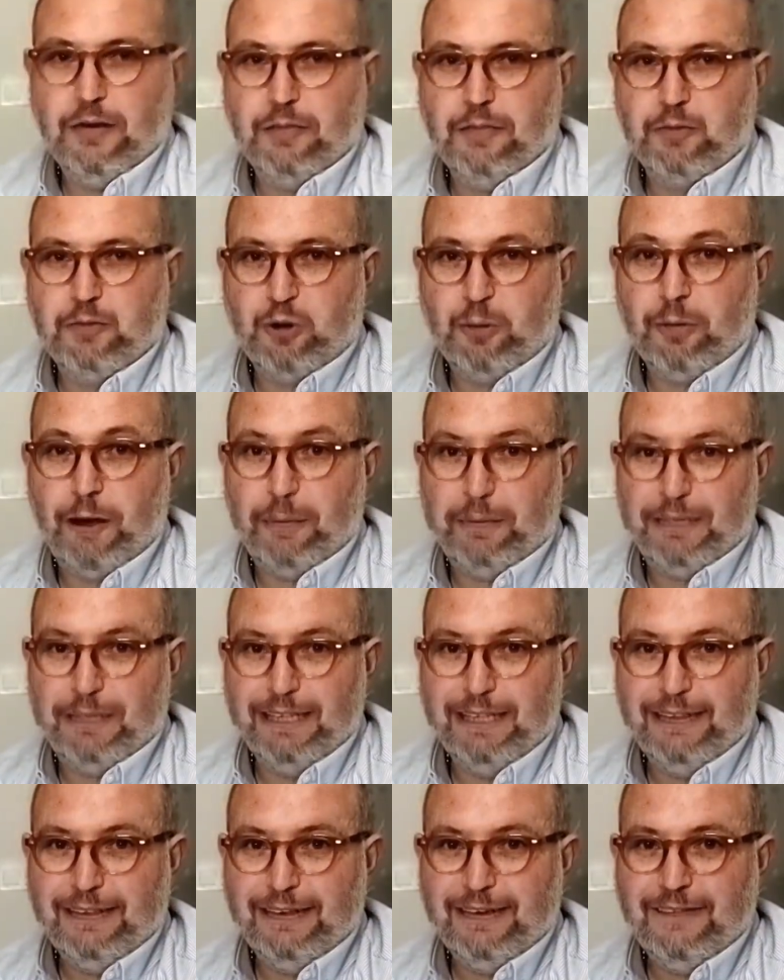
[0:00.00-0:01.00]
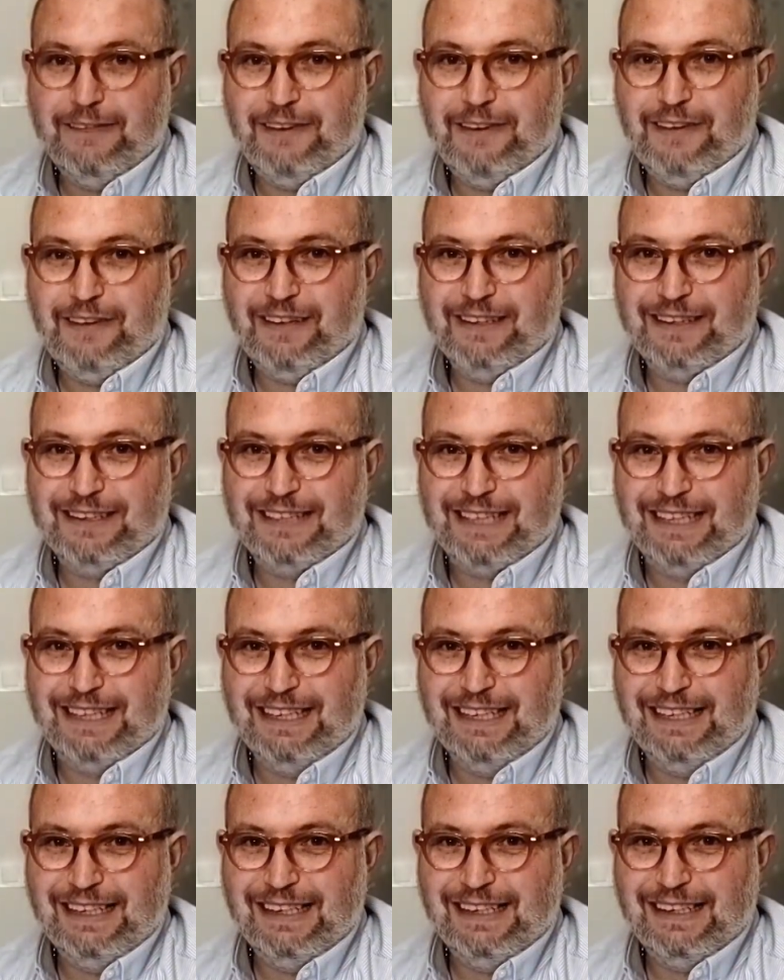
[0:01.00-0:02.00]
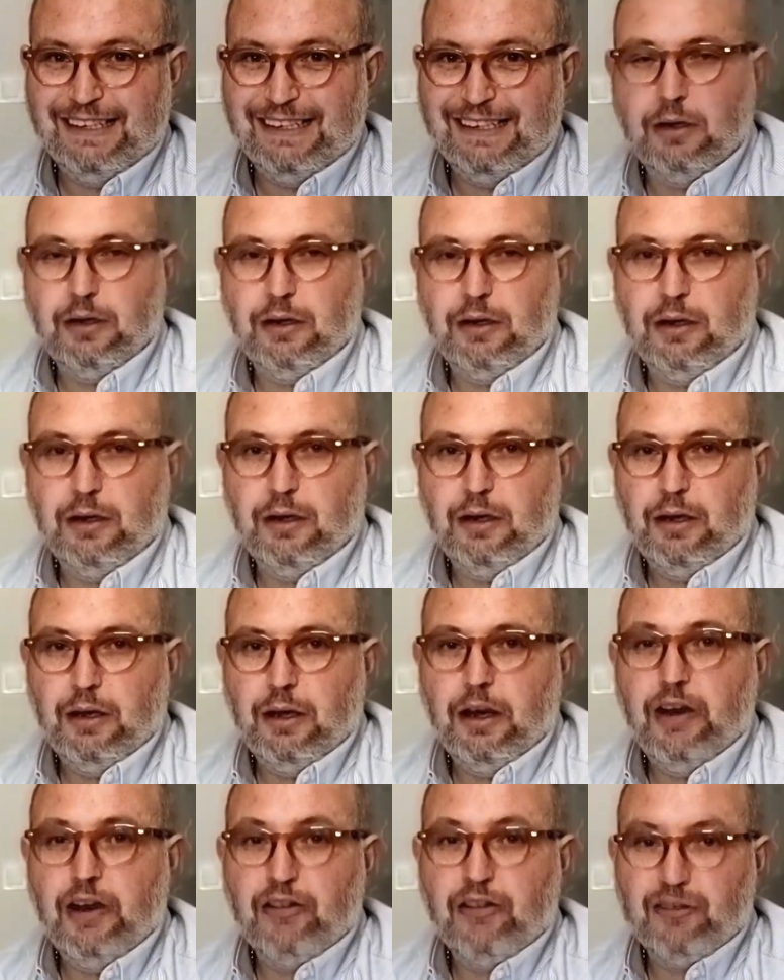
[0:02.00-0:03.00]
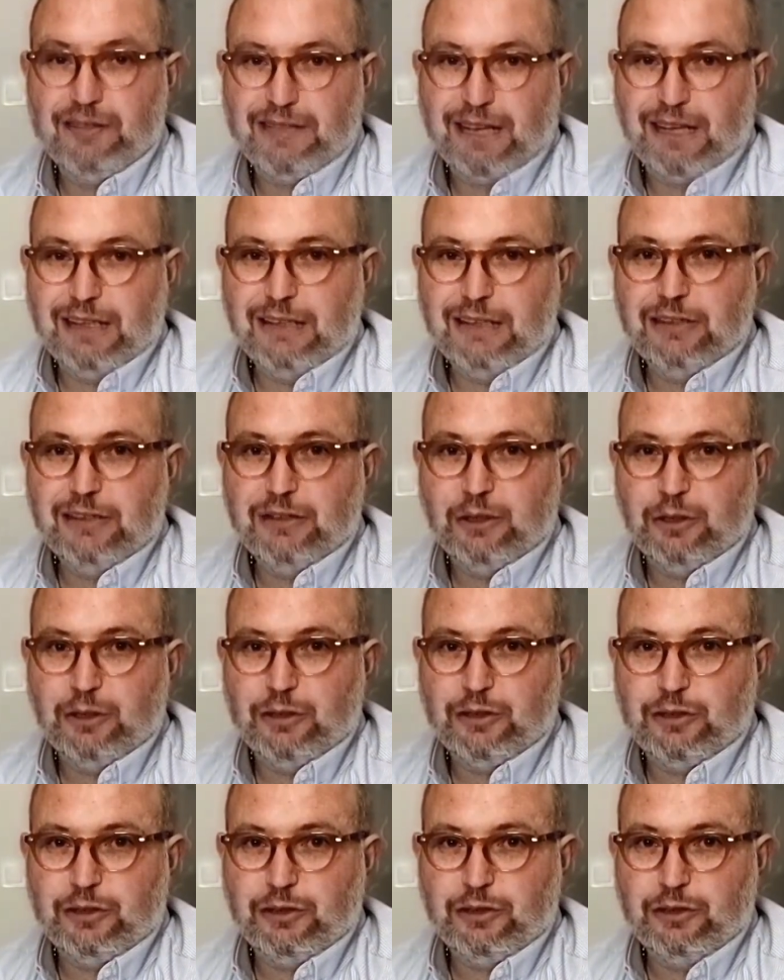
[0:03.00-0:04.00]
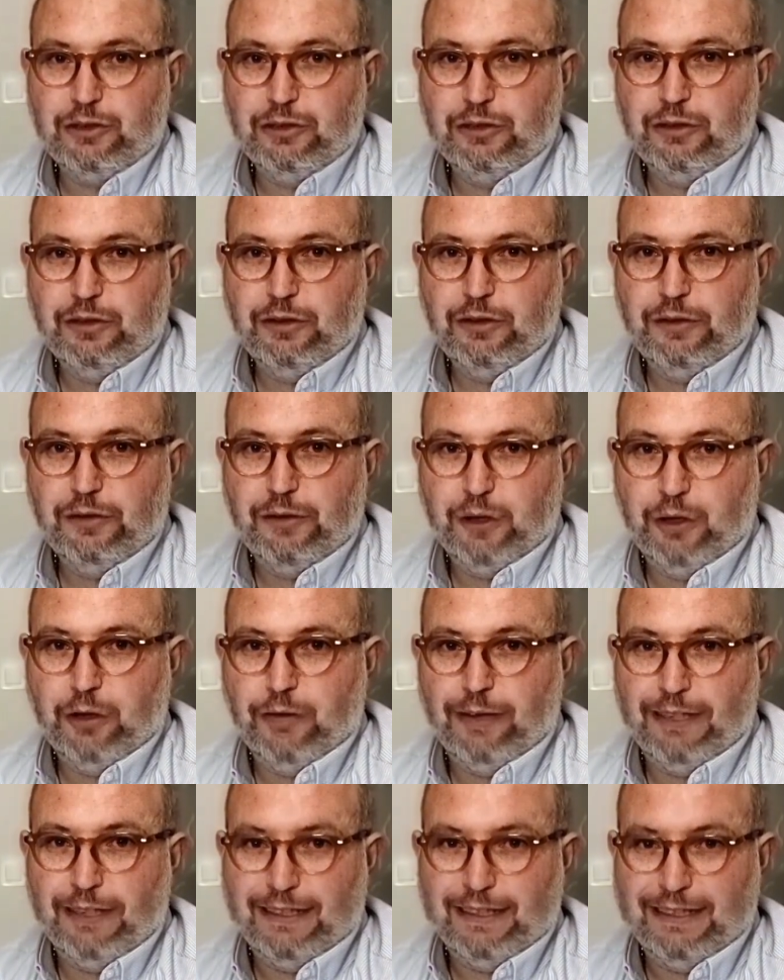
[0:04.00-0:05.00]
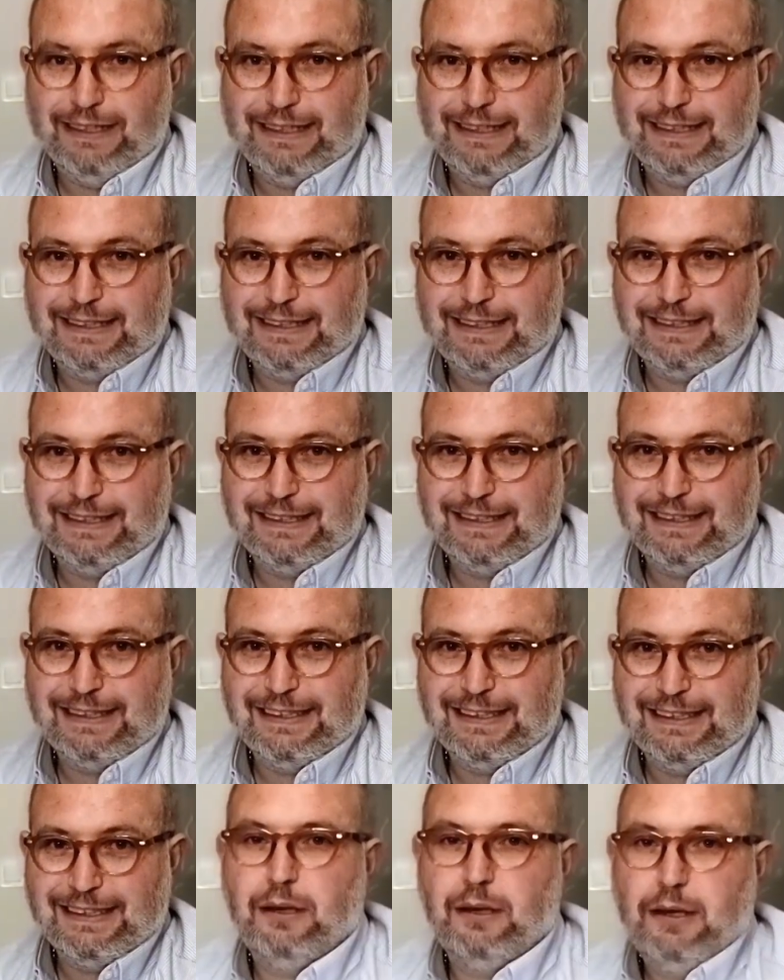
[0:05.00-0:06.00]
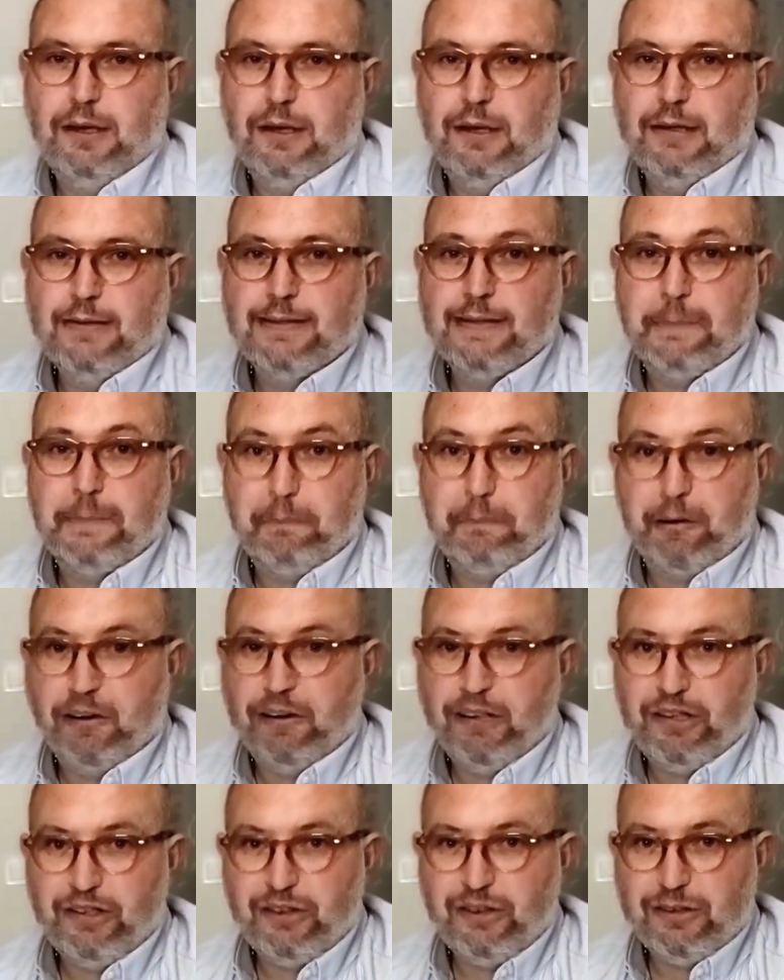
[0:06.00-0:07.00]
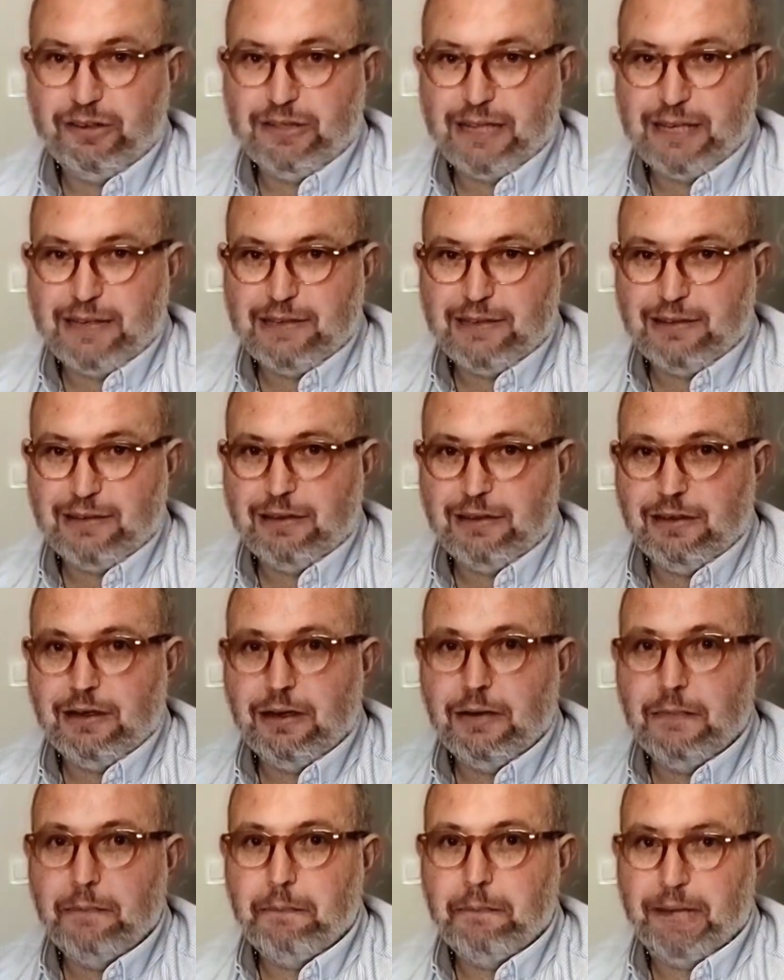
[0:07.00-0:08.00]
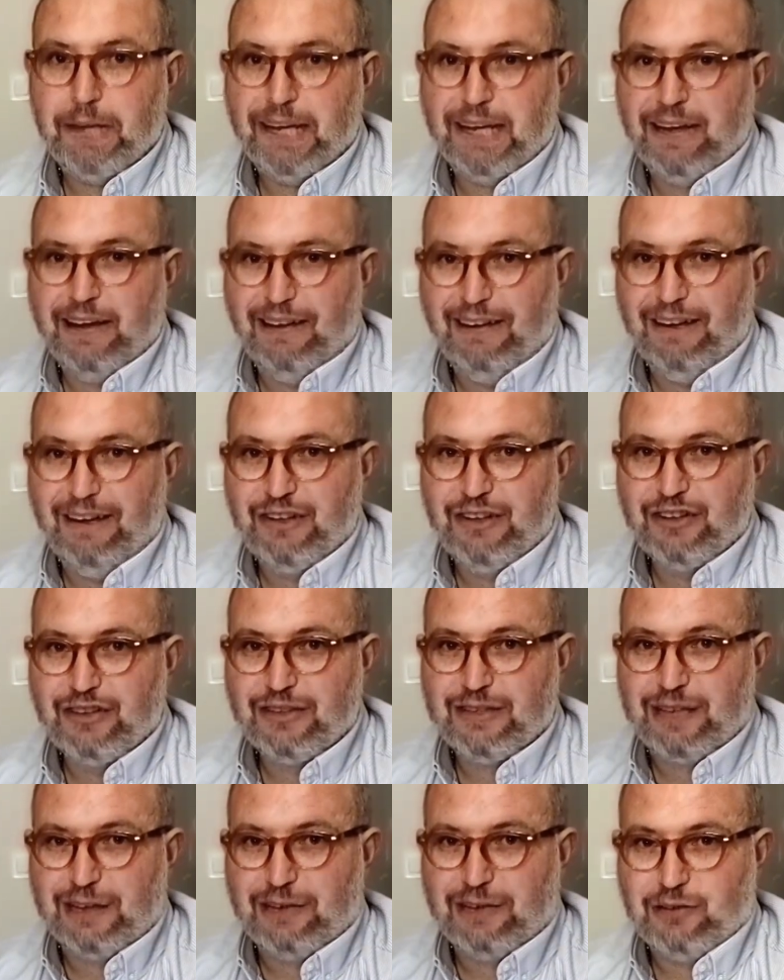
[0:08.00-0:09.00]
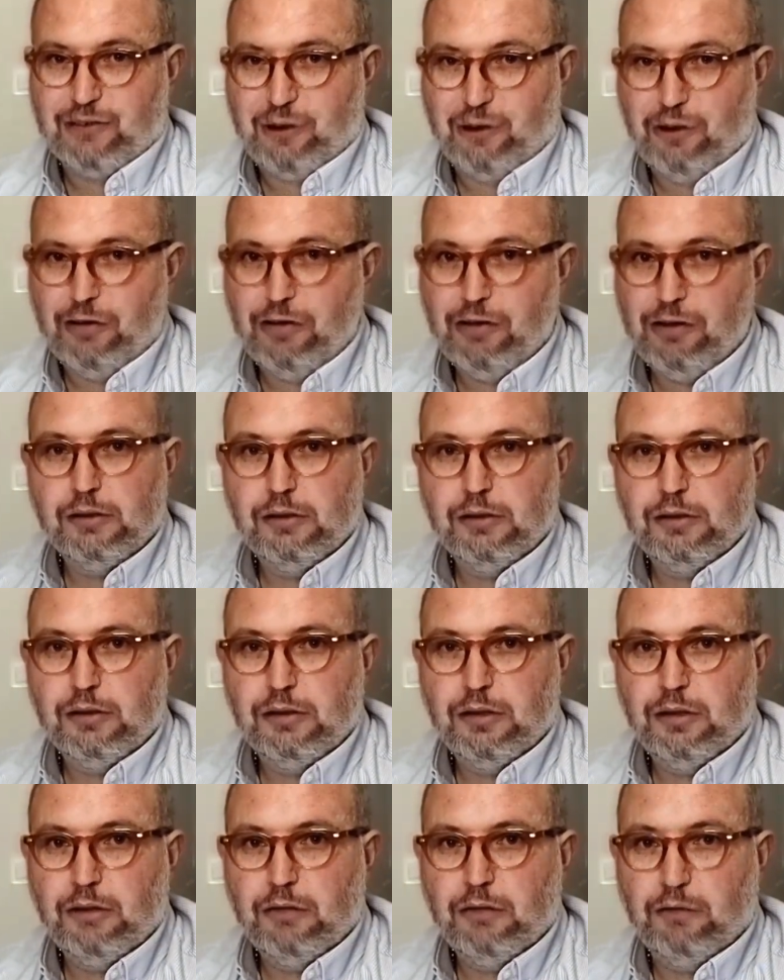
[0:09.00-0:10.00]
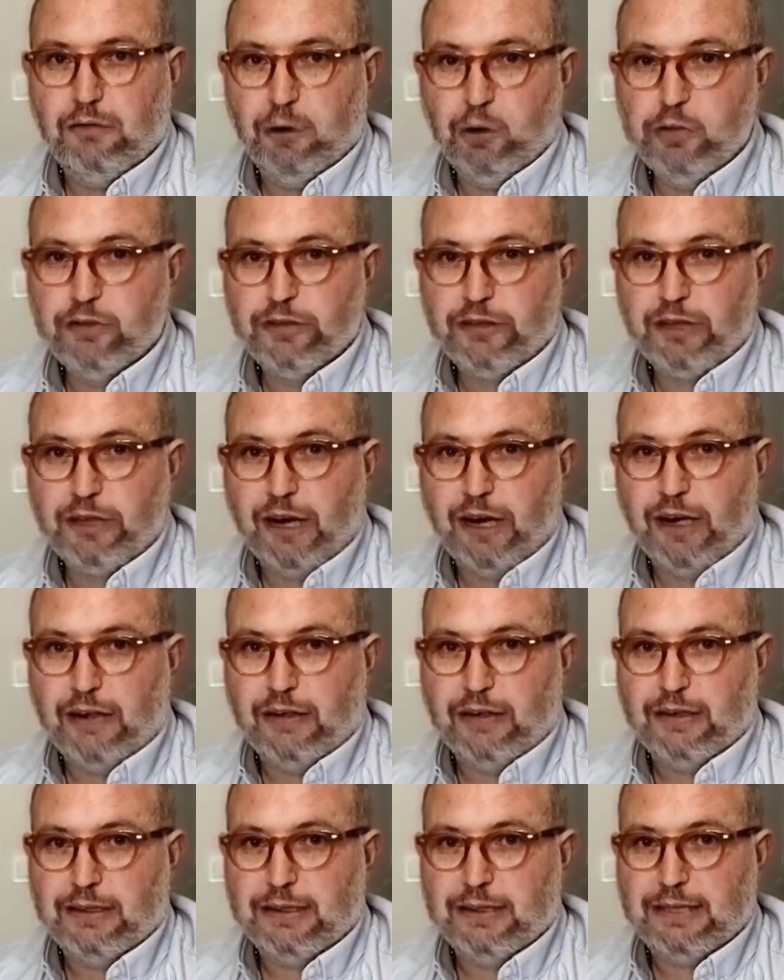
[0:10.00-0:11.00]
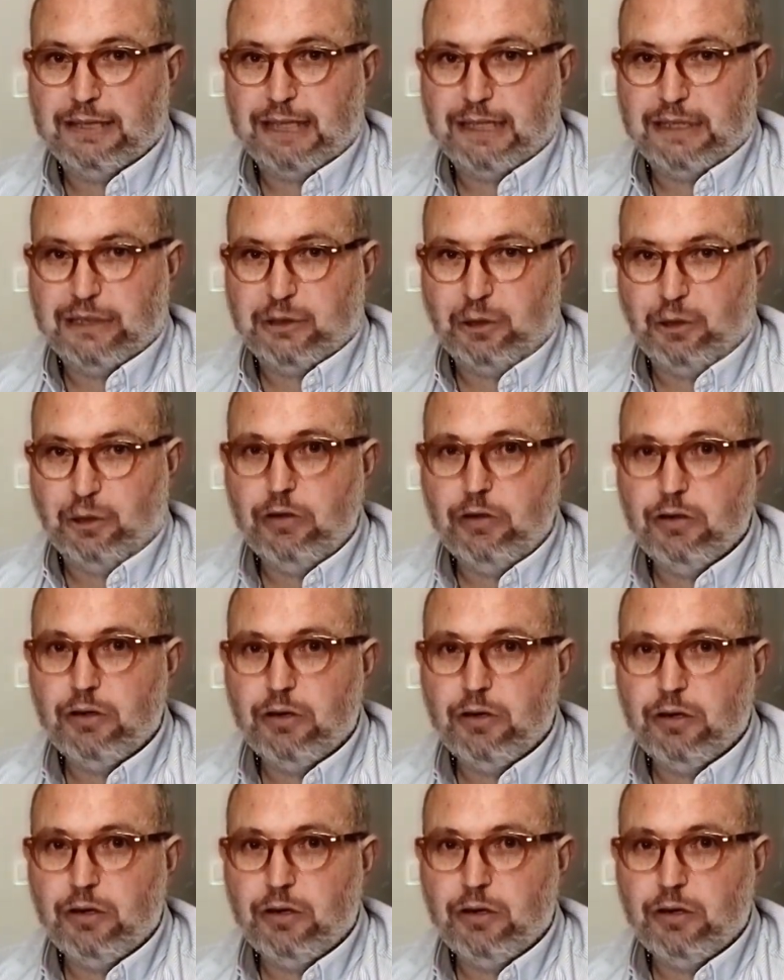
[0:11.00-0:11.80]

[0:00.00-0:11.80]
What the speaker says: Probably we will see a result close to following list: temperature sensor, pH sensor, water hardness sensor,